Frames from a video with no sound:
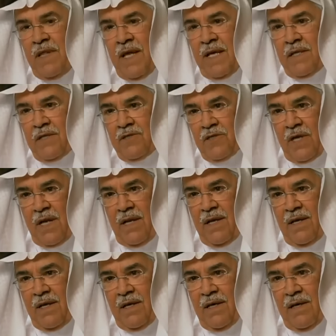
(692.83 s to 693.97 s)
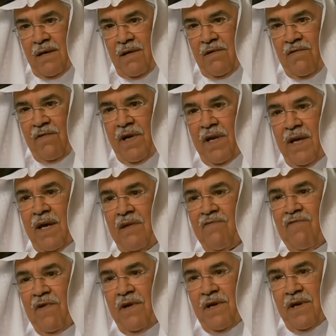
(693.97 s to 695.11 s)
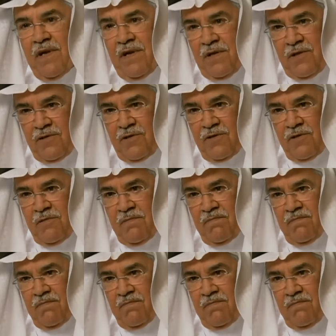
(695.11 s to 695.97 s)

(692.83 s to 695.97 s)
That is really a very unfair criticism.